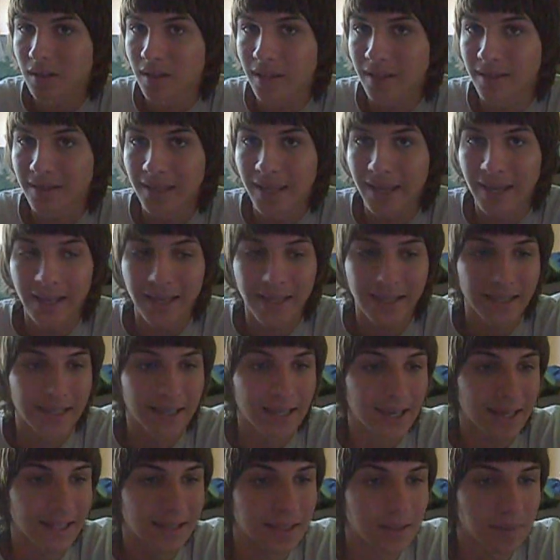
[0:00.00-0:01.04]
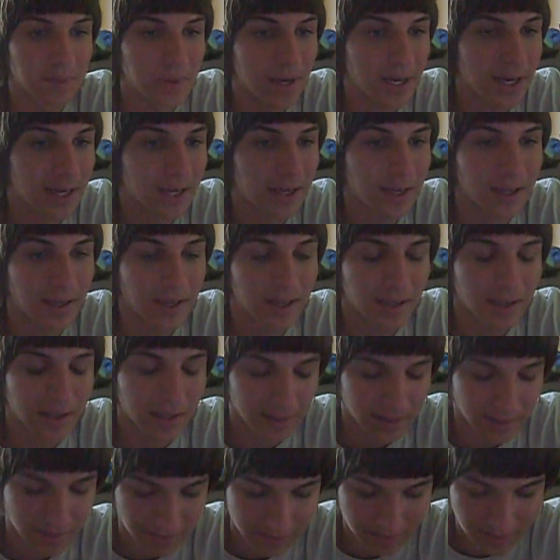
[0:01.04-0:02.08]
and that he had them
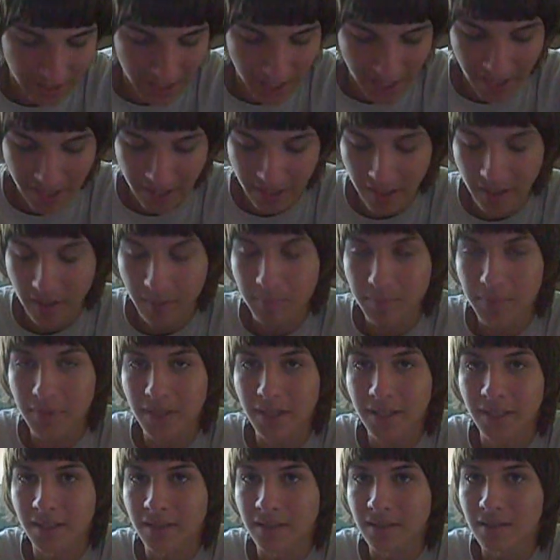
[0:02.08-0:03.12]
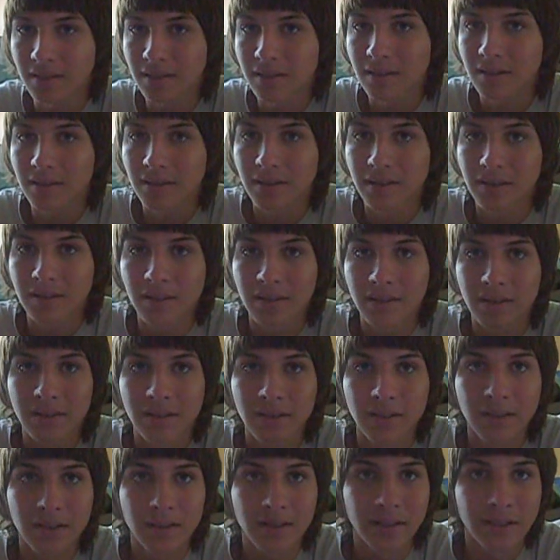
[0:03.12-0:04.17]
tied up in
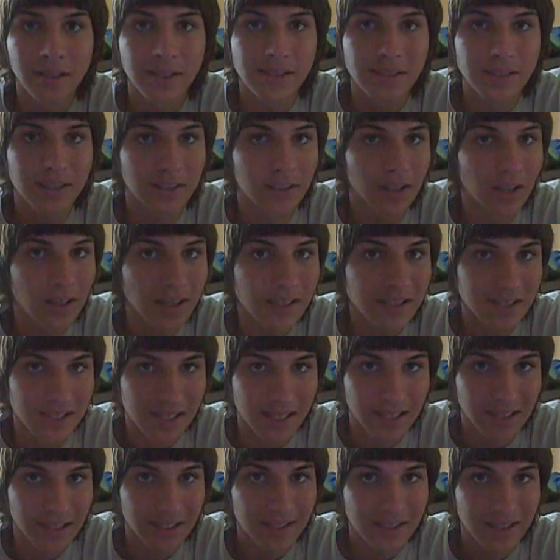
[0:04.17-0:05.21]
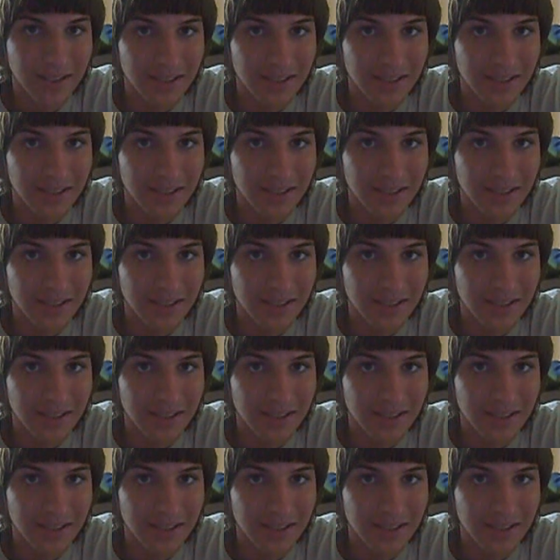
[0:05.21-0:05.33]
his closet.